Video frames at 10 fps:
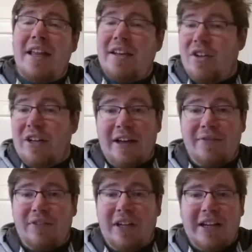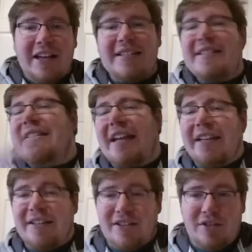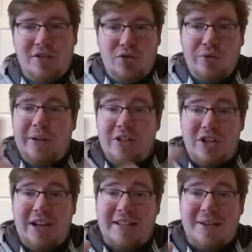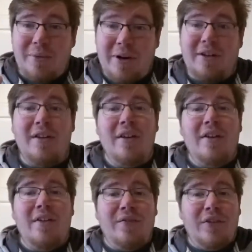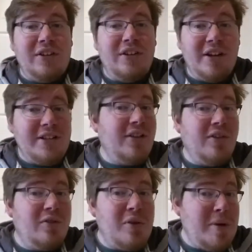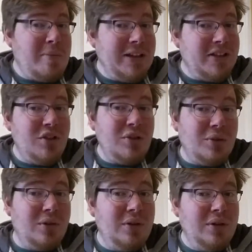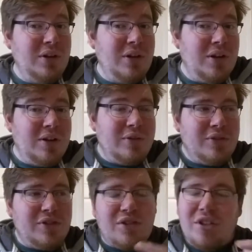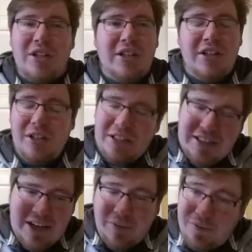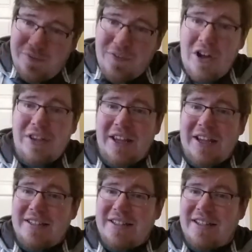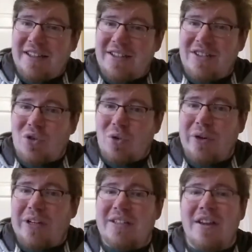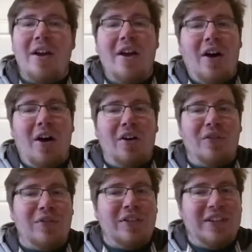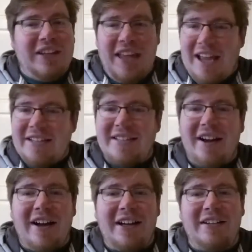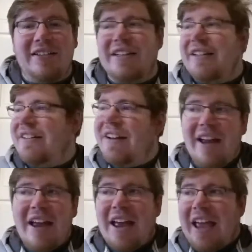Then you could have like a second trilogy, as it were, for Knights of the Old Republic 2. You can delve further into the stories of the exile and